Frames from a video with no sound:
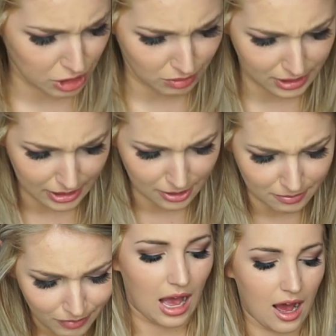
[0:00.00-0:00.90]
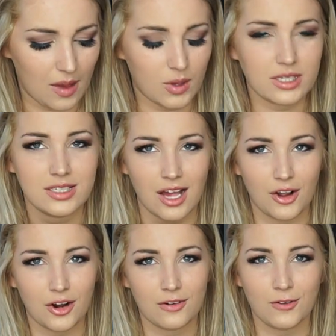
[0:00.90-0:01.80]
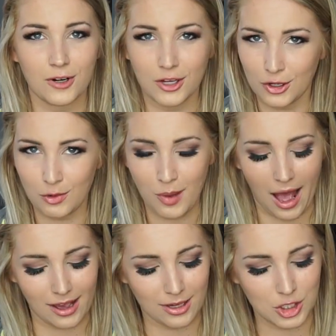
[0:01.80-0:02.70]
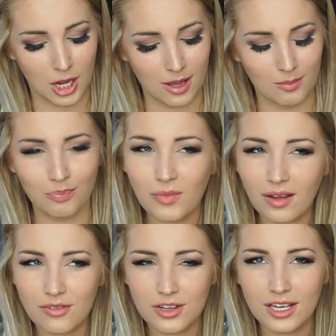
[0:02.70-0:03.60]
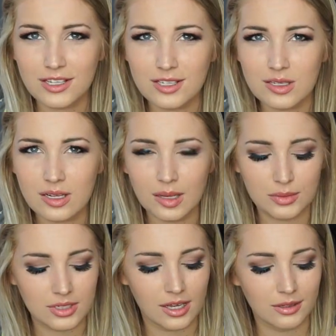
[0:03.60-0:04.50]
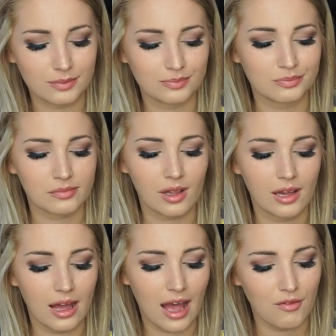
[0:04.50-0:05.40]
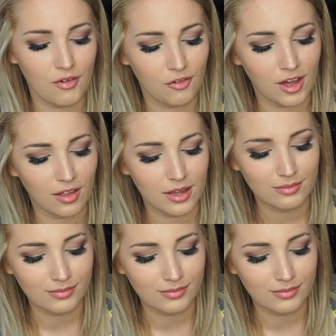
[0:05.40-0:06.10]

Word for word: I'll do it later. I'm a sucker for cute packaging. I feel like this is a lipstick. I have a feeling.